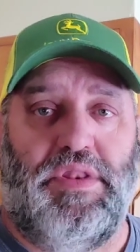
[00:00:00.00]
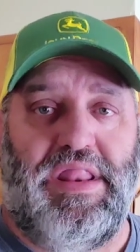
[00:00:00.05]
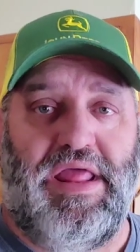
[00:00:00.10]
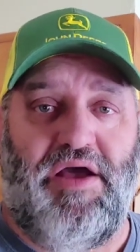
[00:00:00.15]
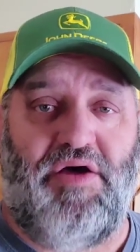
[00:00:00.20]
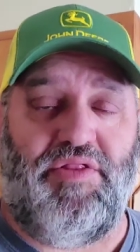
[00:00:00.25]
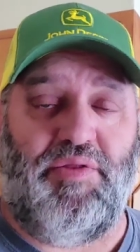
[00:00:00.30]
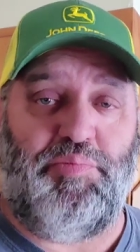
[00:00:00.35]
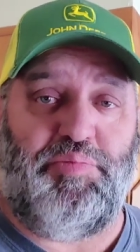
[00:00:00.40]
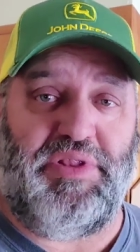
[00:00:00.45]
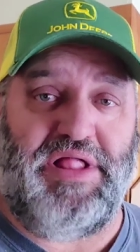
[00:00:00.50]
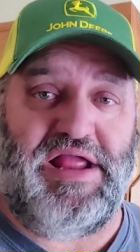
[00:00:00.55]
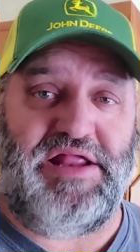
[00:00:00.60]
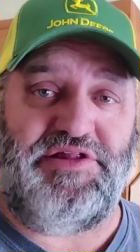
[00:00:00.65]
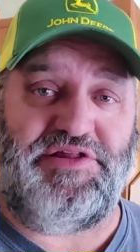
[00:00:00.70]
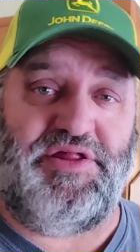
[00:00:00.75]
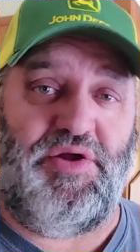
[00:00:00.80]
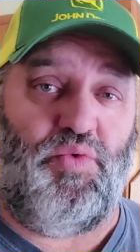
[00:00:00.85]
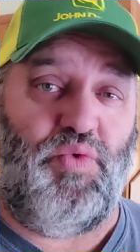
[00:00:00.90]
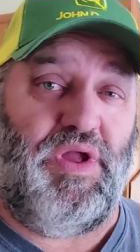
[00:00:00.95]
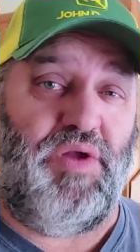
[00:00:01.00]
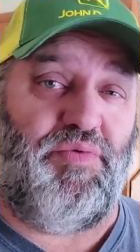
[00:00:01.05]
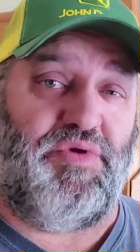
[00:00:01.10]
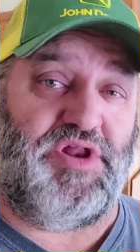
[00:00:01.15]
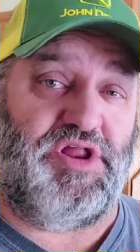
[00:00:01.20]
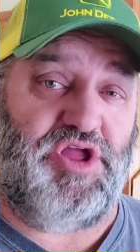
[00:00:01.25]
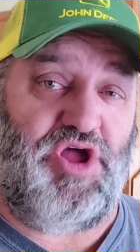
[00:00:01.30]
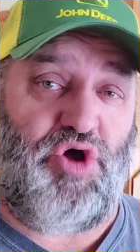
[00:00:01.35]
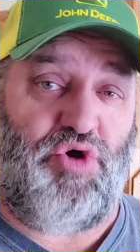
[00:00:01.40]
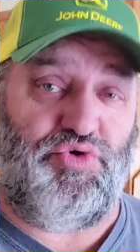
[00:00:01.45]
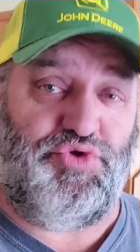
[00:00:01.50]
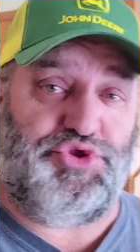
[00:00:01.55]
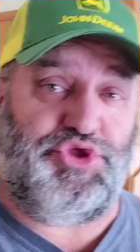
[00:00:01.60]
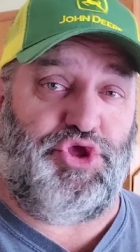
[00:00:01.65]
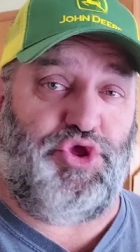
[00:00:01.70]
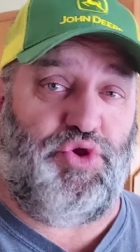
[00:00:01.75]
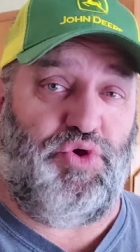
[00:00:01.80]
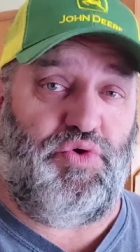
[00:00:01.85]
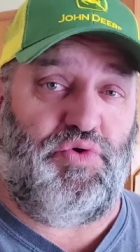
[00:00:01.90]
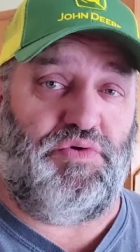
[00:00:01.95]
Now, the place that we would go
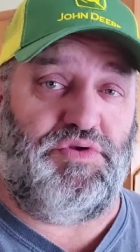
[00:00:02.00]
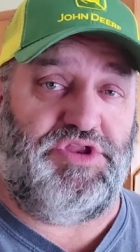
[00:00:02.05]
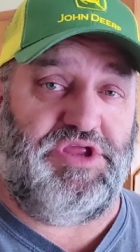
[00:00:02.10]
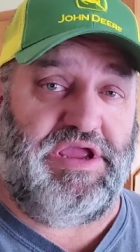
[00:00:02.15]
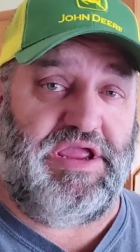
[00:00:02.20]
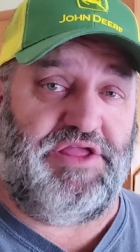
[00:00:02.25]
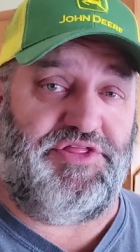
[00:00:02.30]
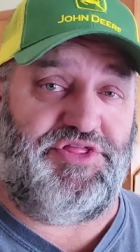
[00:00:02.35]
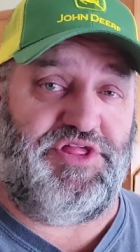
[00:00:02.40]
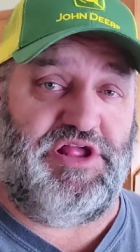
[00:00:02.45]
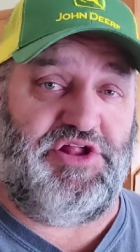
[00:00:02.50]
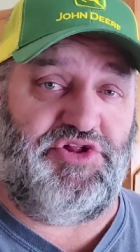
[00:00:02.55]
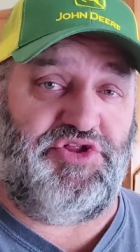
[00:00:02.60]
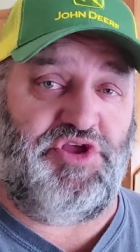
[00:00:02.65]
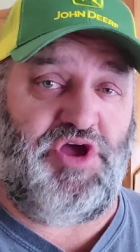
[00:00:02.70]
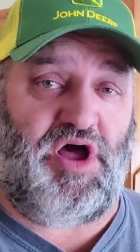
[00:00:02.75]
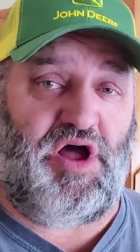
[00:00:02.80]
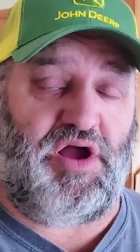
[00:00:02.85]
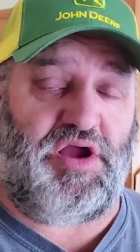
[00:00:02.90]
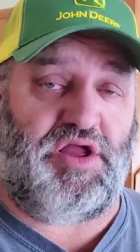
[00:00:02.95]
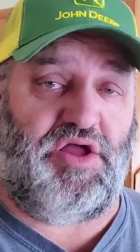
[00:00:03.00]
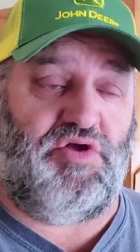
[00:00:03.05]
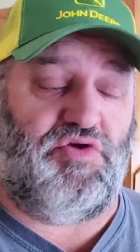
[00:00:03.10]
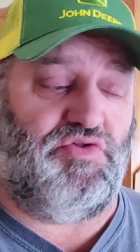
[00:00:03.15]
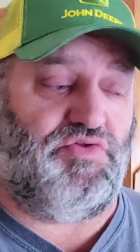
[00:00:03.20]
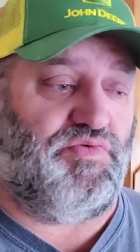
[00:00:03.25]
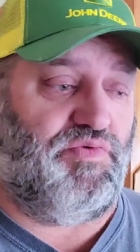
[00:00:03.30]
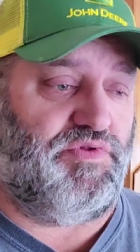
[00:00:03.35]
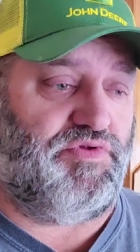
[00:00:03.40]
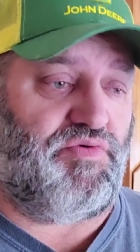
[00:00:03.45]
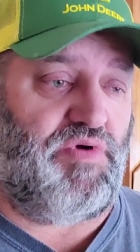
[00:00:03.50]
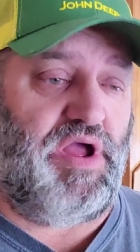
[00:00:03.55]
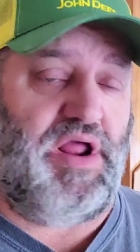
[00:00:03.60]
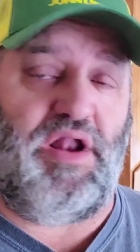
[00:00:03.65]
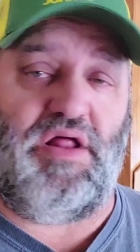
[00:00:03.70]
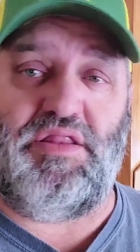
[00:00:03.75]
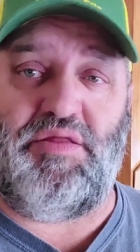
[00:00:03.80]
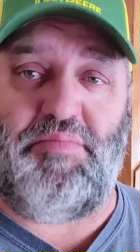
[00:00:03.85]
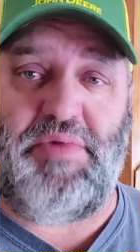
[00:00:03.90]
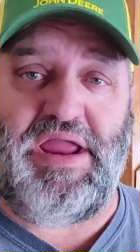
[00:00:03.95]
to to get these tacos was right
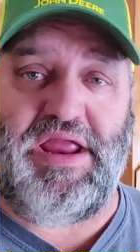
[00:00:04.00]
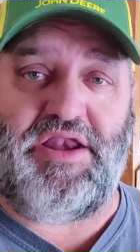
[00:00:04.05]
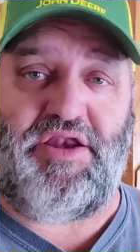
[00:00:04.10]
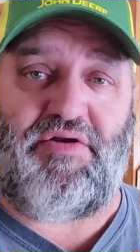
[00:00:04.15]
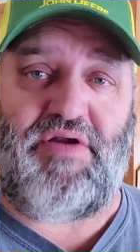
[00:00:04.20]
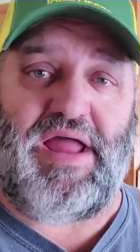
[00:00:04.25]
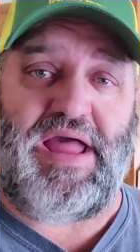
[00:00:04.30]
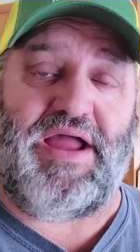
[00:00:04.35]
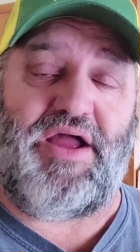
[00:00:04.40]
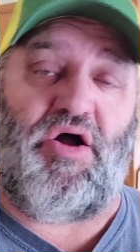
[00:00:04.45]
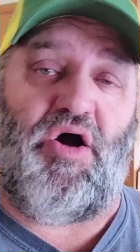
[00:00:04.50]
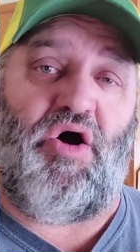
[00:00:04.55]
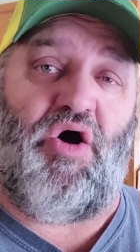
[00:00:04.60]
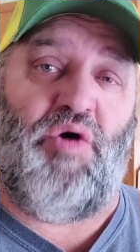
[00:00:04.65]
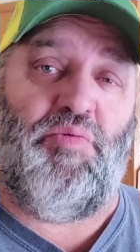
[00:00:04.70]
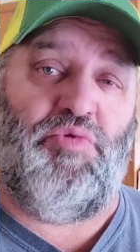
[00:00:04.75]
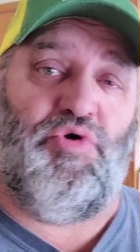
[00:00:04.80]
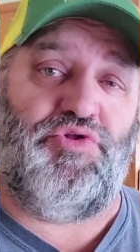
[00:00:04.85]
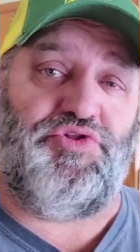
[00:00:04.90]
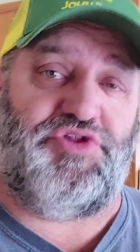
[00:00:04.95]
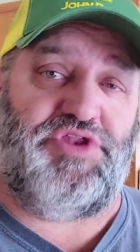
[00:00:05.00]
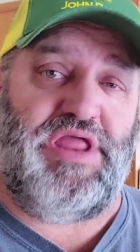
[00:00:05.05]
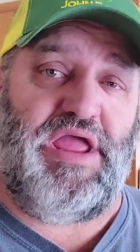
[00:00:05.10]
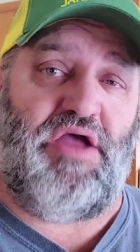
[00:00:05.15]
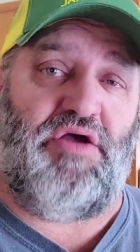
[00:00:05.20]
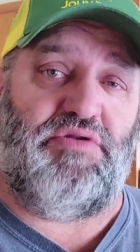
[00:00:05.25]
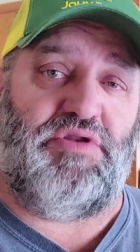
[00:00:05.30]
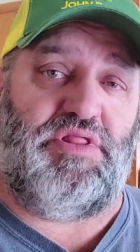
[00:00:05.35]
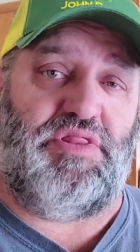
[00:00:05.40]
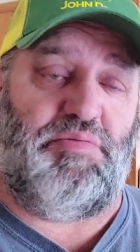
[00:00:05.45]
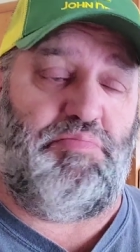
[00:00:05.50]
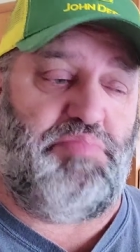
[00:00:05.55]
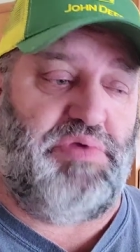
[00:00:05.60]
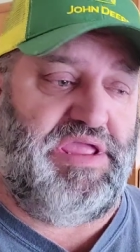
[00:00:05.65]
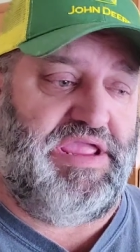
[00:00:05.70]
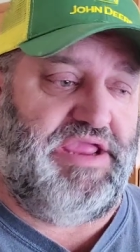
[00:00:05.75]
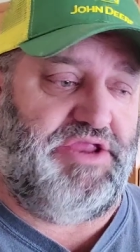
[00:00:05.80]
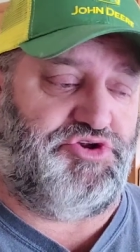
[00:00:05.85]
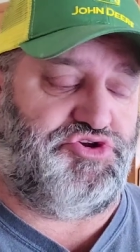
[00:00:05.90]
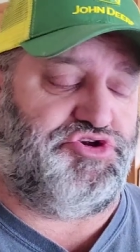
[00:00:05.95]
on the main drag, almost down to the
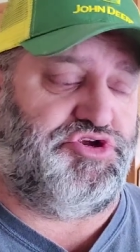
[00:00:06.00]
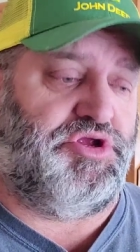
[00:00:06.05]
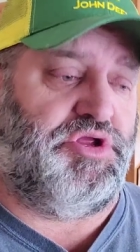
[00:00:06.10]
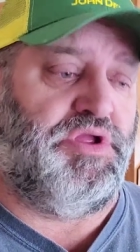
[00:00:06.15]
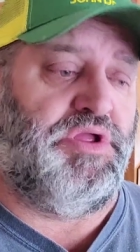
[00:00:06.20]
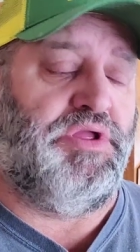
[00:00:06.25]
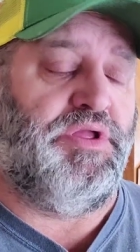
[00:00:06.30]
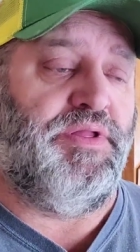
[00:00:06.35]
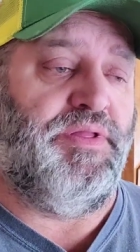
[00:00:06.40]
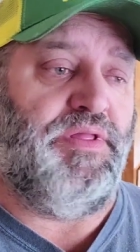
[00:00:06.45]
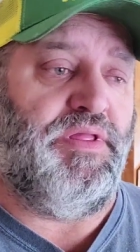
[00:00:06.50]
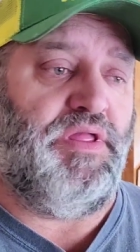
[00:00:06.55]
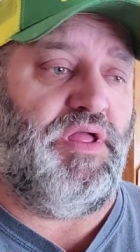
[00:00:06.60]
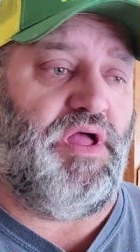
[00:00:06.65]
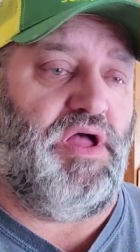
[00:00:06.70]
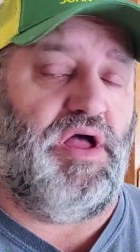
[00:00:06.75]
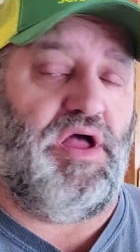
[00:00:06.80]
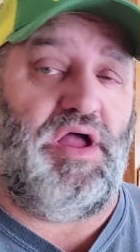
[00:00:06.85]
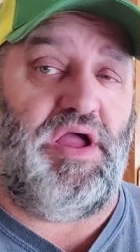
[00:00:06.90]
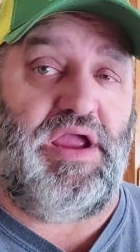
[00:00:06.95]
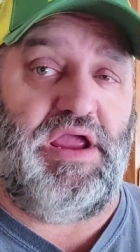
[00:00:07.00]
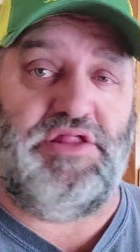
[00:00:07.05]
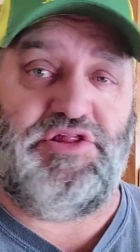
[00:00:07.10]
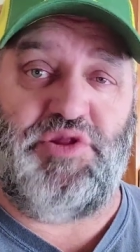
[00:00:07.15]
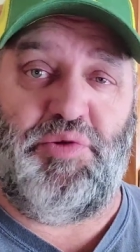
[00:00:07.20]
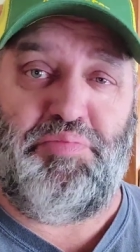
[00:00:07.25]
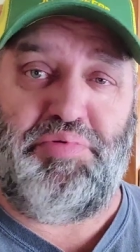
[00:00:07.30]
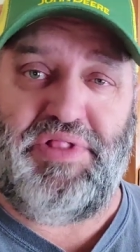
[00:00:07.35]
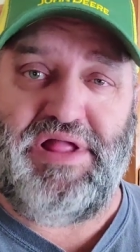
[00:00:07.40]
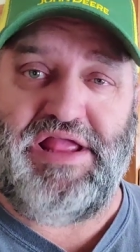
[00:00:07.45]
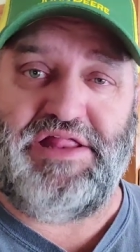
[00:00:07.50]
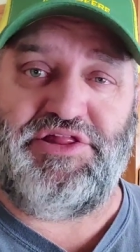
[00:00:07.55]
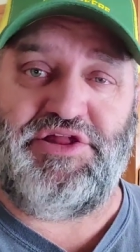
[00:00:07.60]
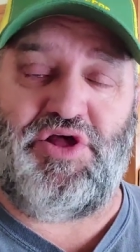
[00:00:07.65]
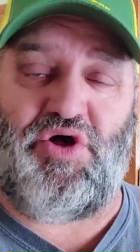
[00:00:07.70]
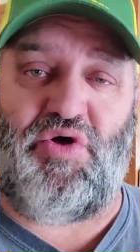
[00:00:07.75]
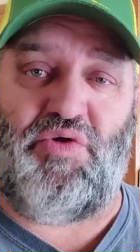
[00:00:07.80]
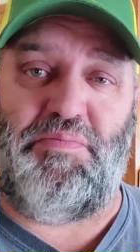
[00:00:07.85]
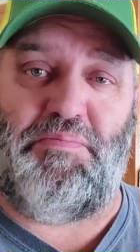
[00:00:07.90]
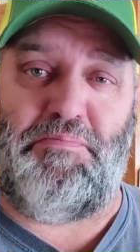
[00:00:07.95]
beach. Uh, it's a place
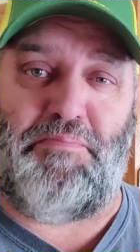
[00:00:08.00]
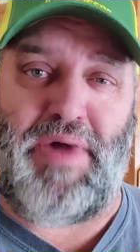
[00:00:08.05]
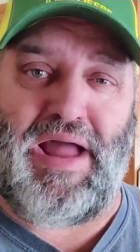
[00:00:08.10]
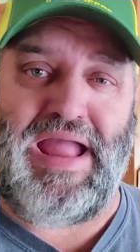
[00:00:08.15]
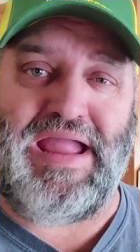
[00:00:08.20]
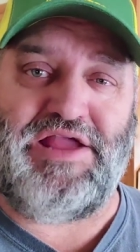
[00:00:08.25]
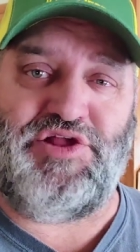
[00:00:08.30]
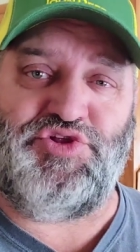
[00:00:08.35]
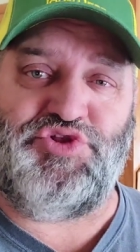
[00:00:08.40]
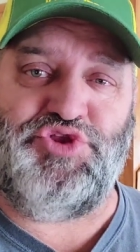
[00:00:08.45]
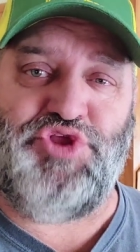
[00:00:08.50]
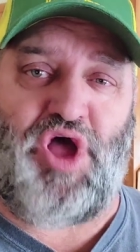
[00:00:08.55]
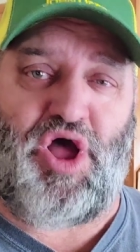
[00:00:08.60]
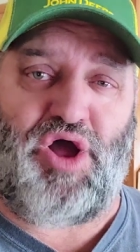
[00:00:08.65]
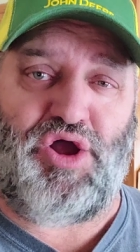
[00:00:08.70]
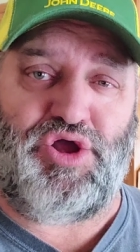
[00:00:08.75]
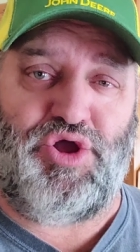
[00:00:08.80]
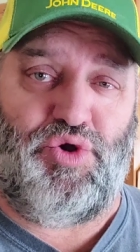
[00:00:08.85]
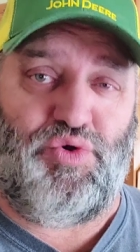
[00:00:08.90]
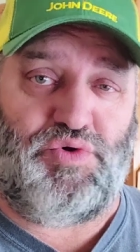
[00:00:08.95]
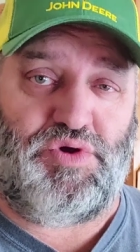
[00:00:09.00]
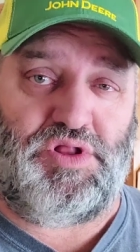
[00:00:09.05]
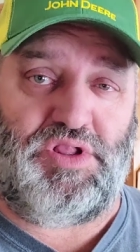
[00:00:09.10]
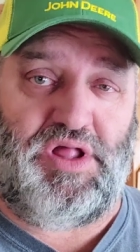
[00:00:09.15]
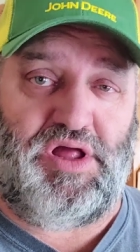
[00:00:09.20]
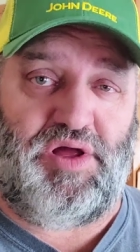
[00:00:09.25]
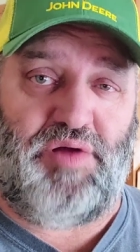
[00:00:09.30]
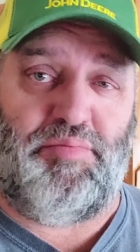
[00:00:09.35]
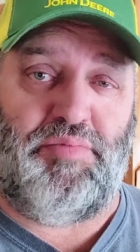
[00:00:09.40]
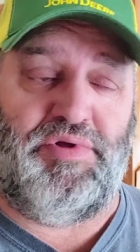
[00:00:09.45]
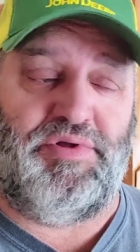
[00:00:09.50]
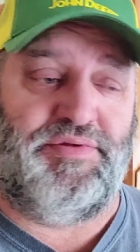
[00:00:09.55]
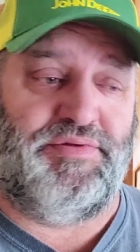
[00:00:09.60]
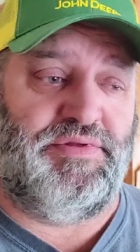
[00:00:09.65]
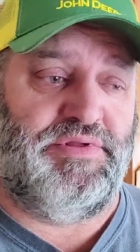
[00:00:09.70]
called Mike's Taco Club.